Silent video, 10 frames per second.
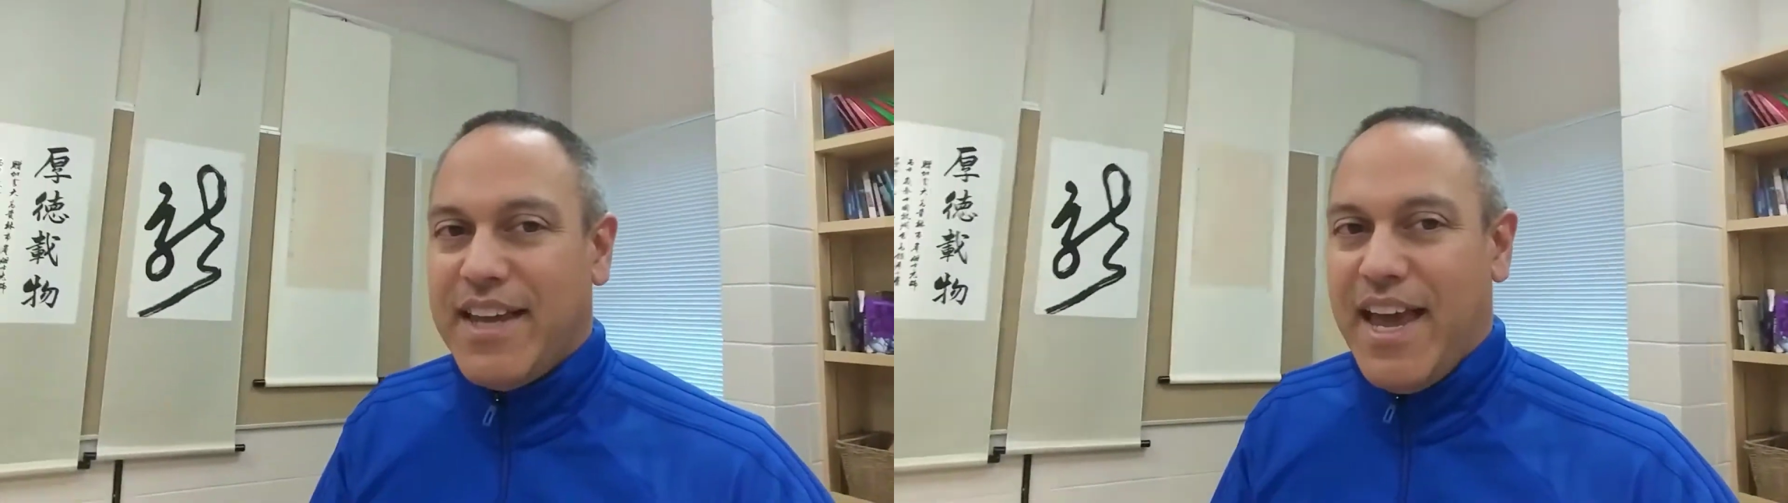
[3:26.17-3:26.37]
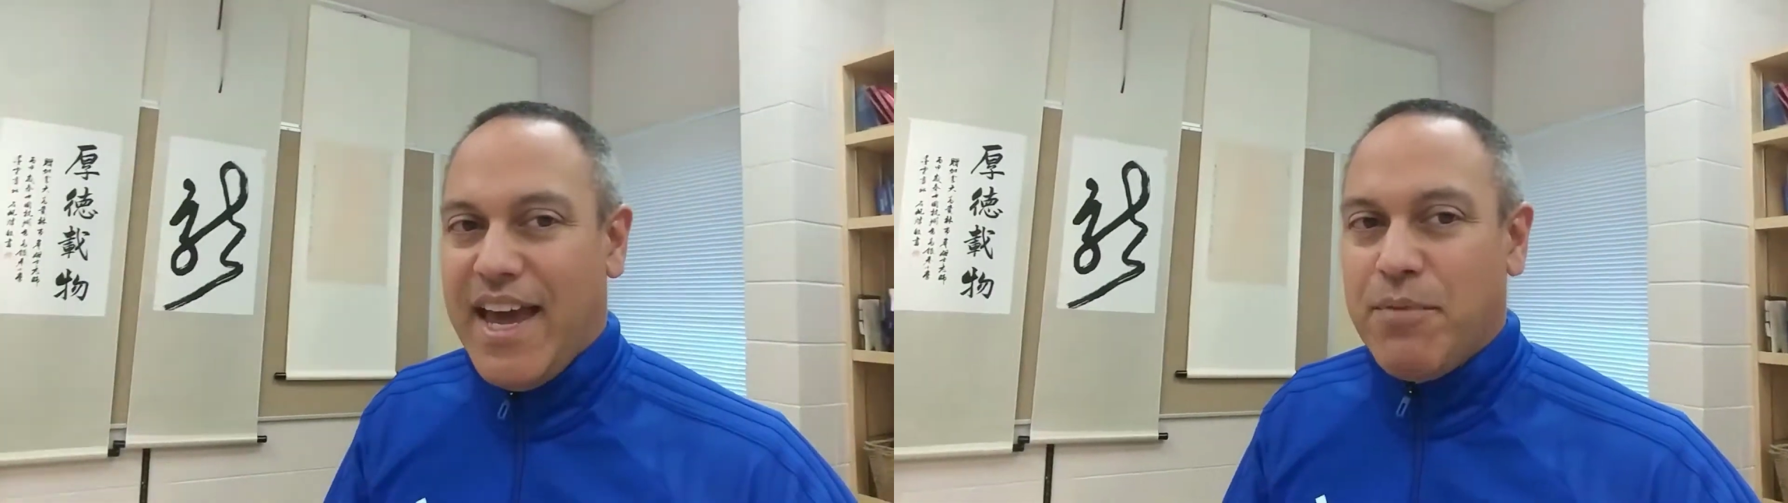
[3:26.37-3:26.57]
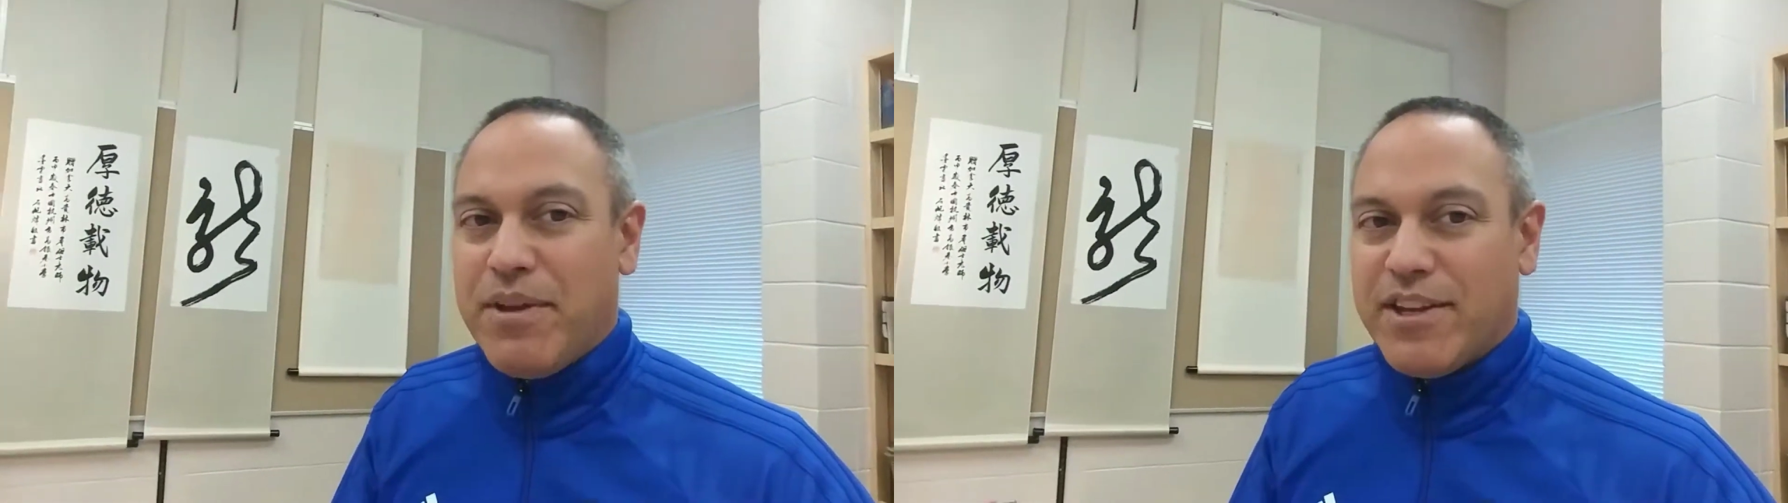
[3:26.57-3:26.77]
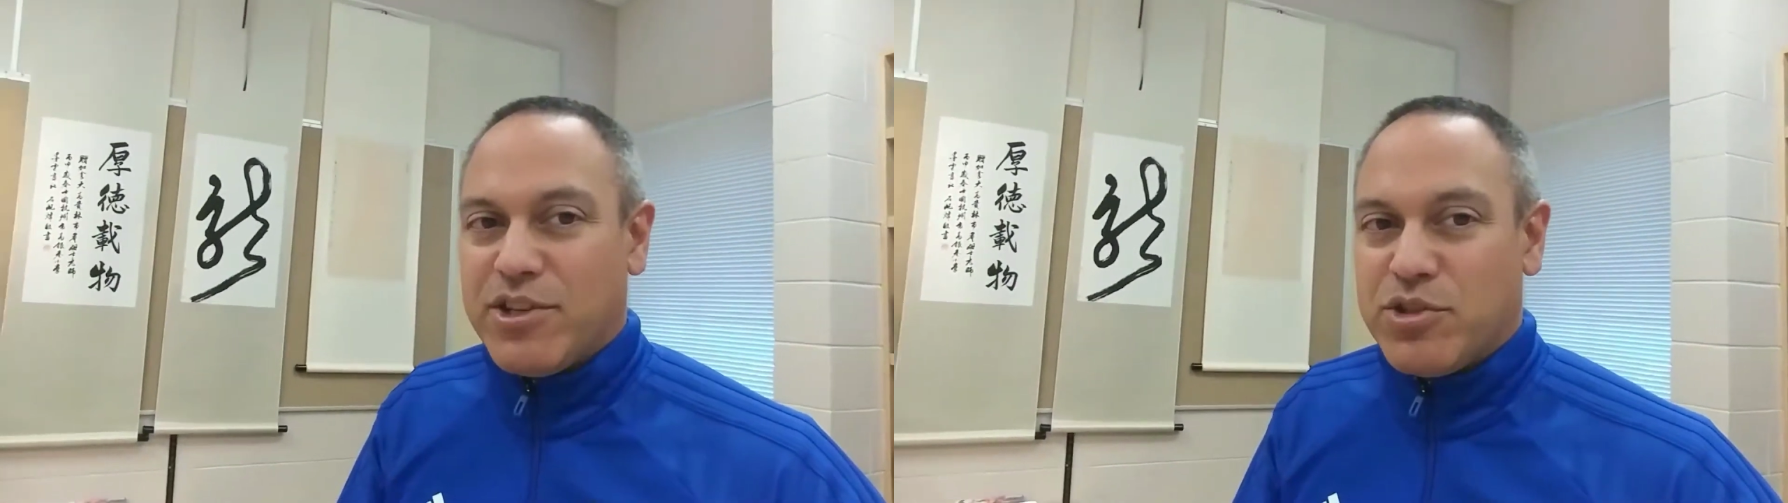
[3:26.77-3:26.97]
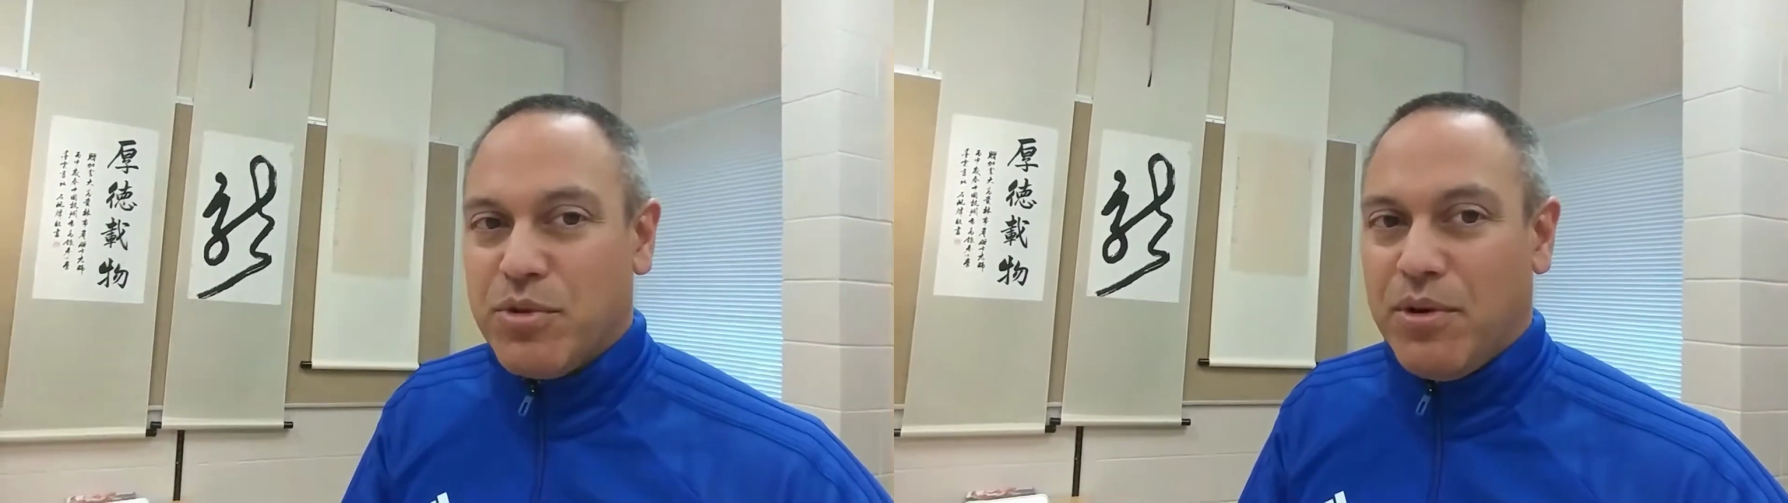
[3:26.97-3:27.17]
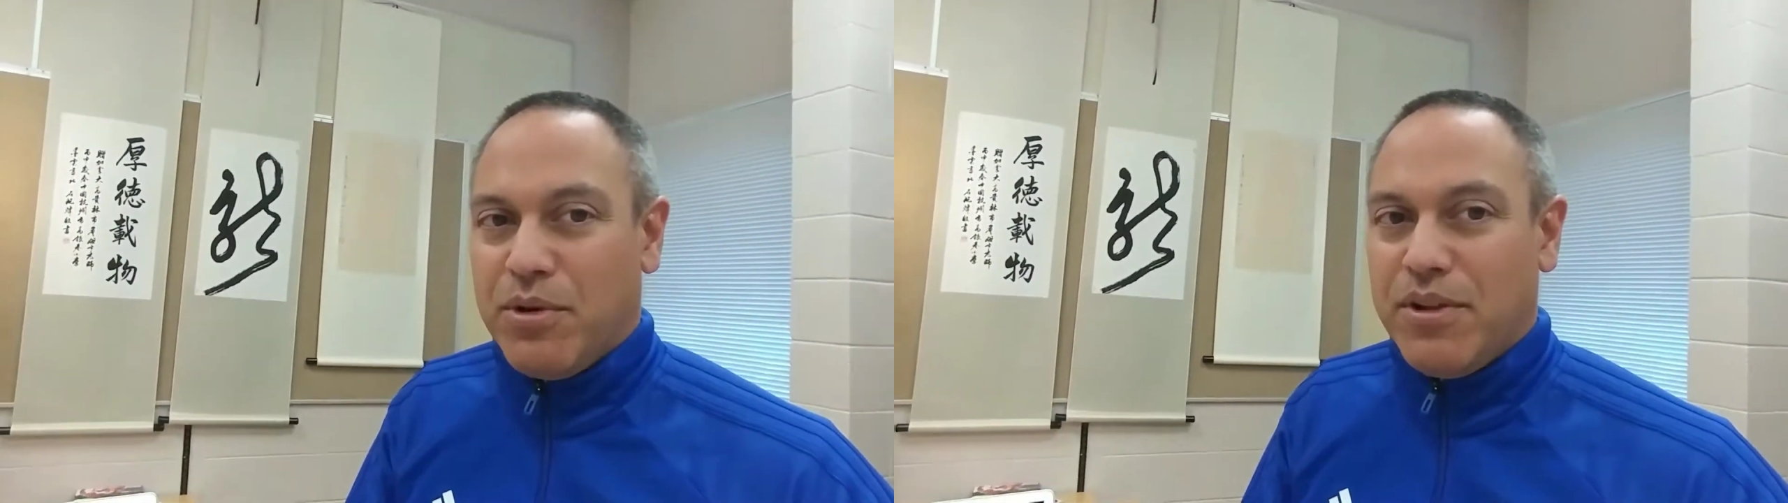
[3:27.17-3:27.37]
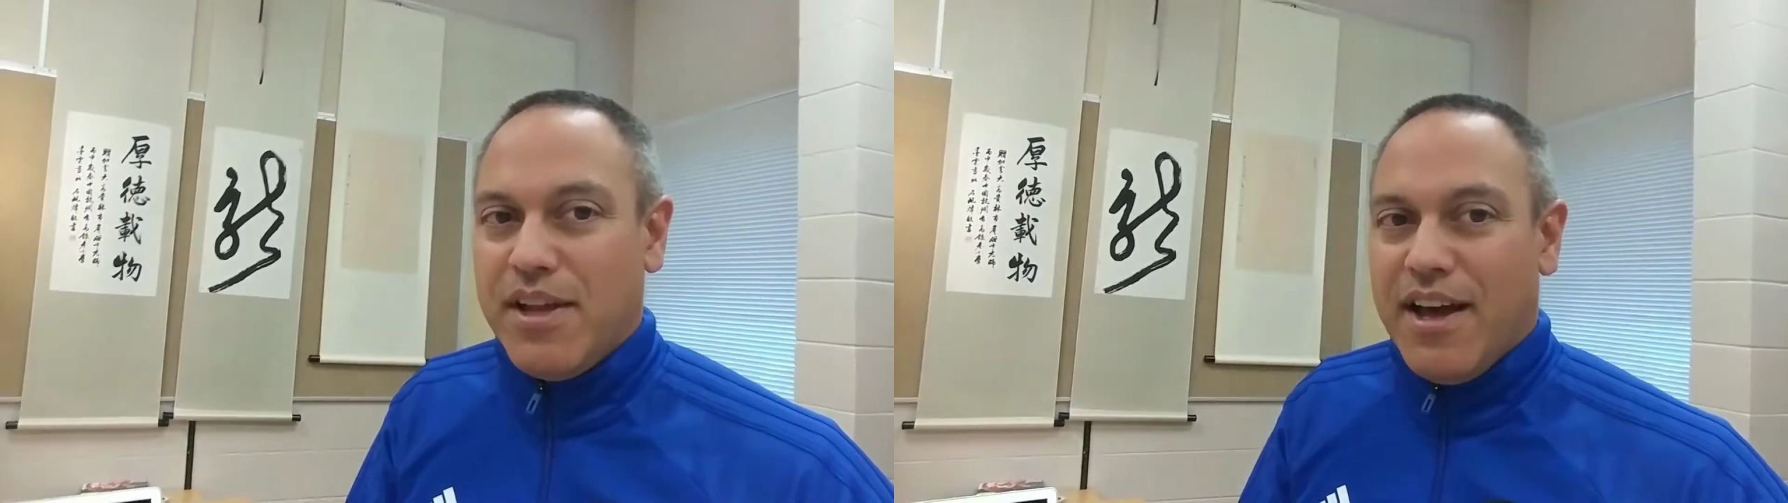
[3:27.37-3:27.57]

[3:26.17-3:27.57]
can we control